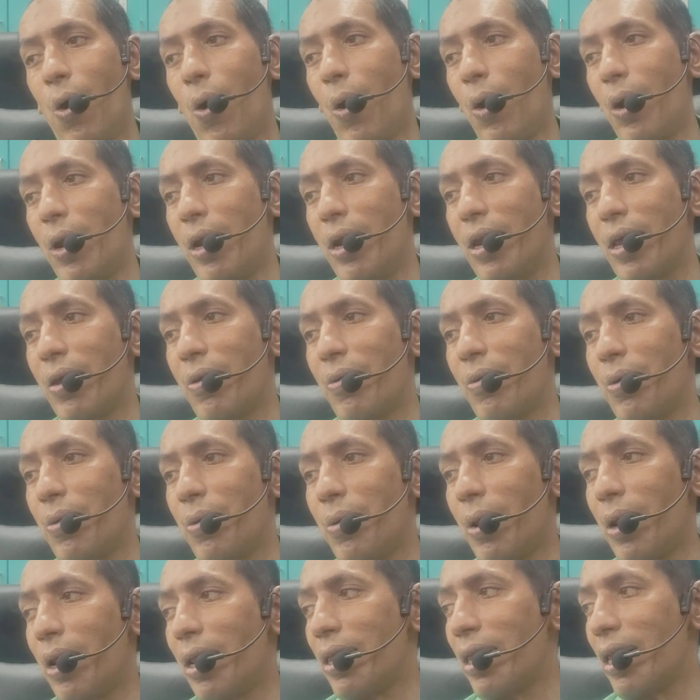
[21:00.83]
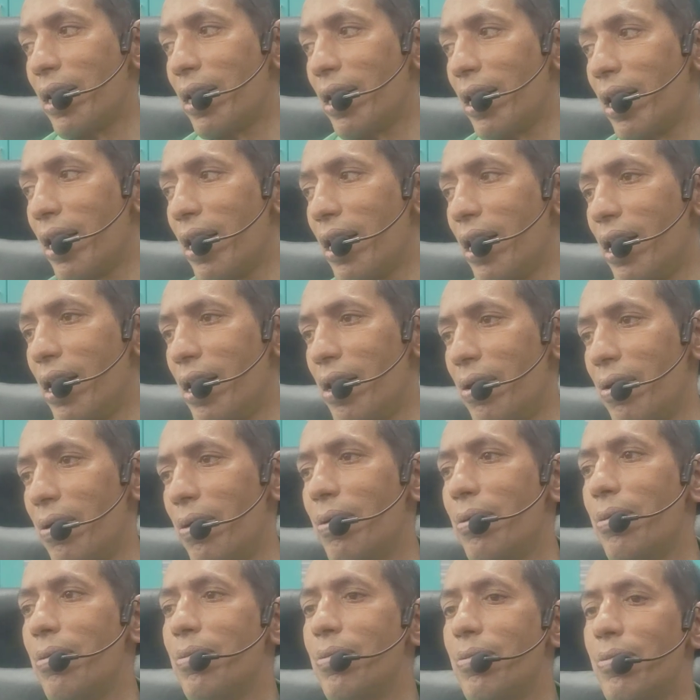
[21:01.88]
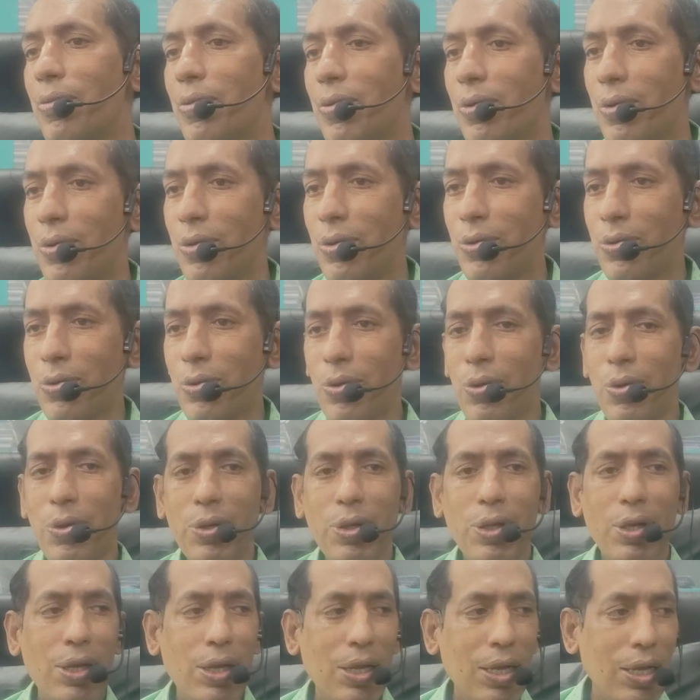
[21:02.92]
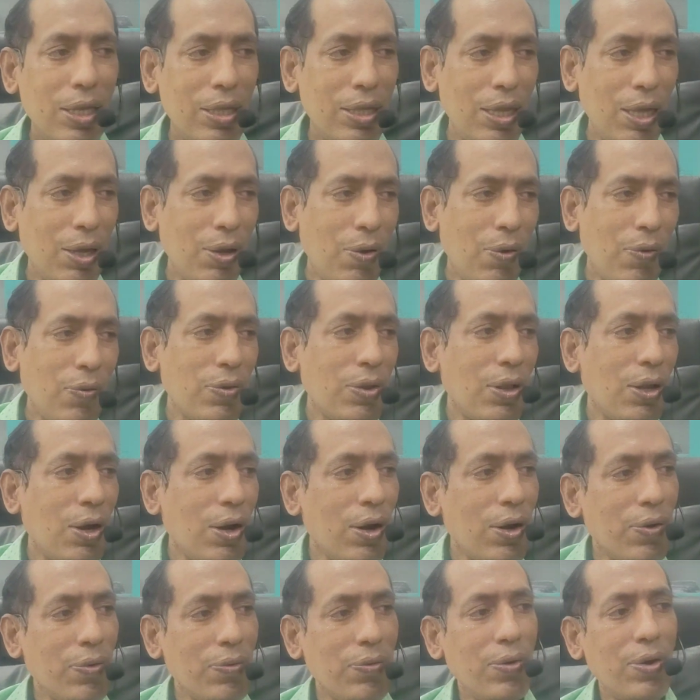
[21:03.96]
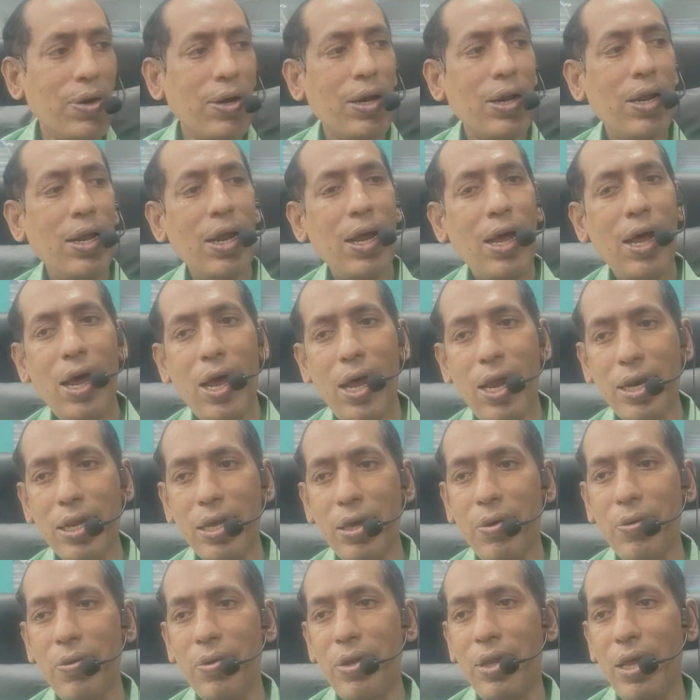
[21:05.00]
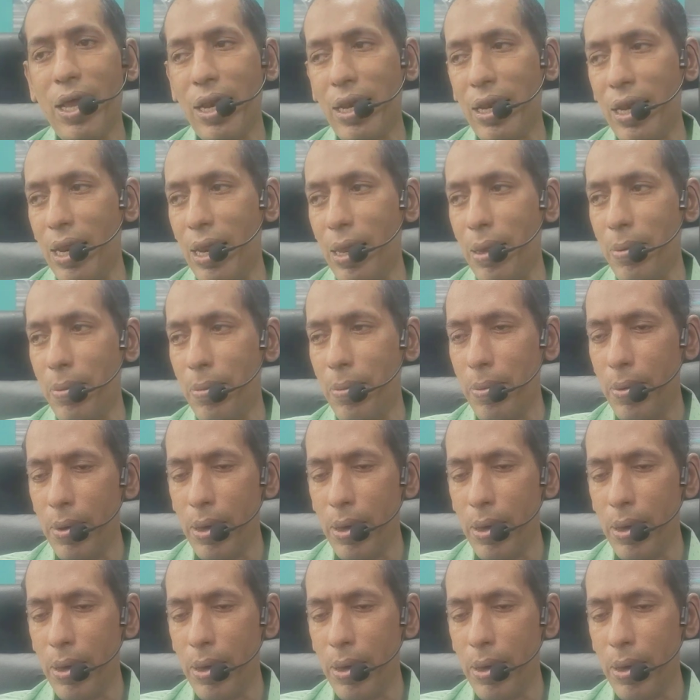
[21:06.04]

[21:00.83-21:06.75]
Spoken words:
already given to another Kundalini. So think of a third word and give it that name.